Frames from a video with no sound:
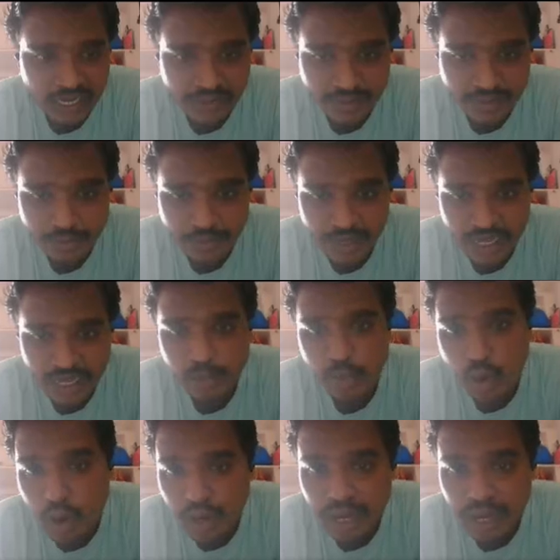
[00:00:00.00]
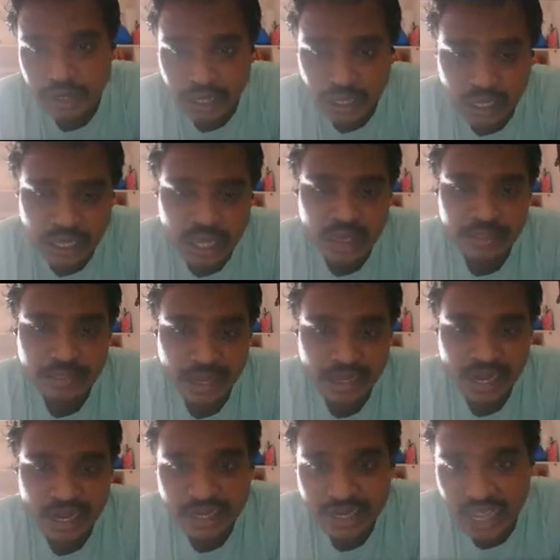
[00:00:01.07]
solid will be
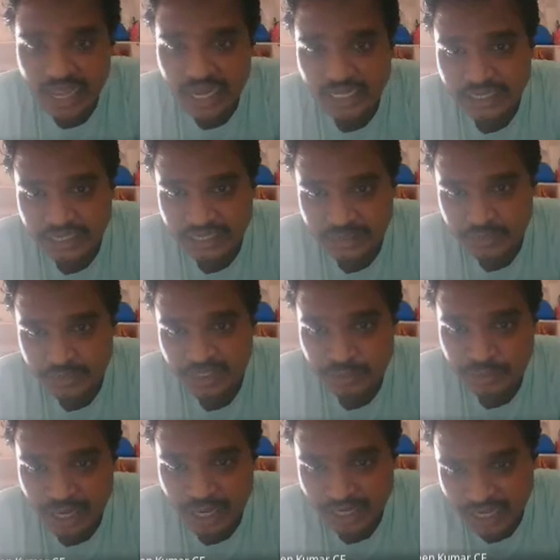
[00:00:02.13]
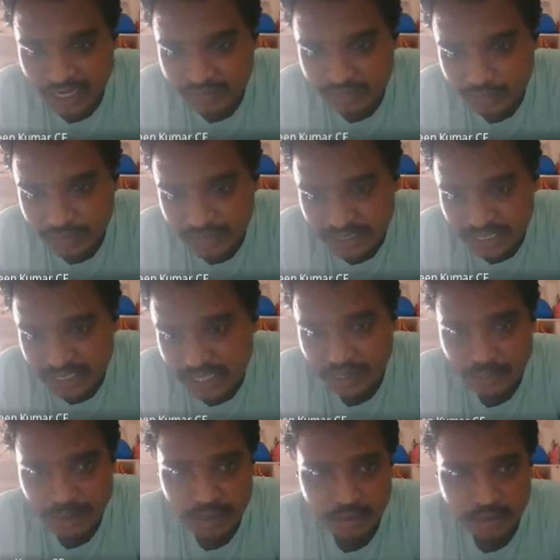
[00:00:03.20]
waste particles will be settled at the
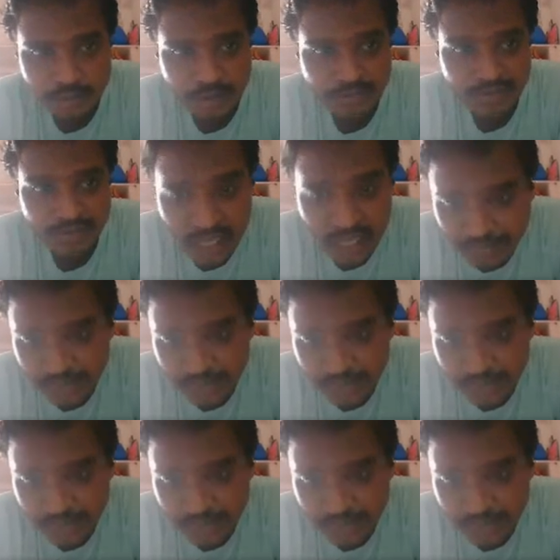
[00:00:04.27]
bottom of the